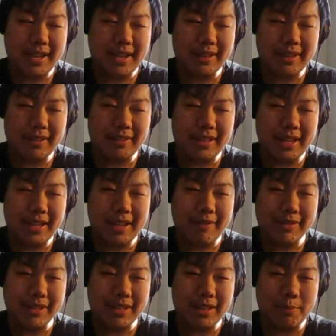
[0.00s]
that little thing
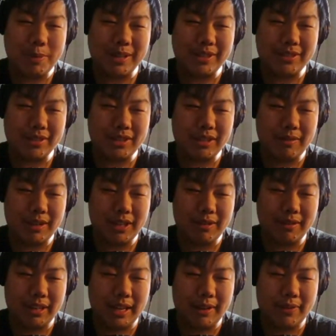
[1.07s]
that was on the Pixel two and
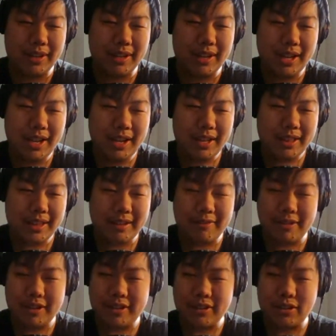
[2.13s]
U eleven,
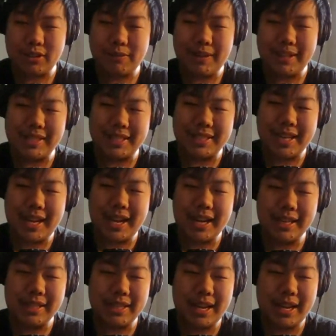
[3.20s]
that where you could squeeze the sides.